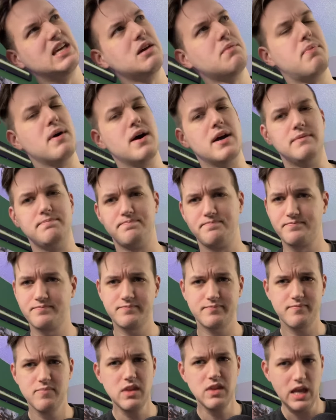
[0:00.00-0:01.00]
but
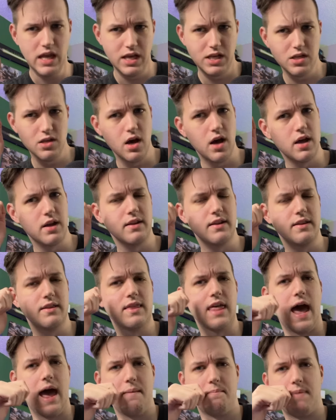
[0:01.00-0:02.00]
it's not
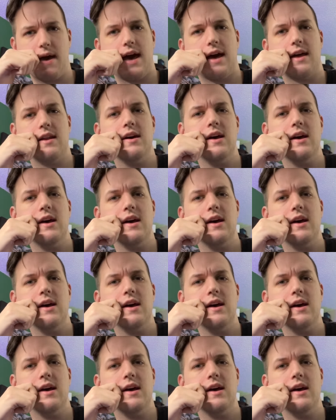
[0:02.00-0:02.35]
that bad.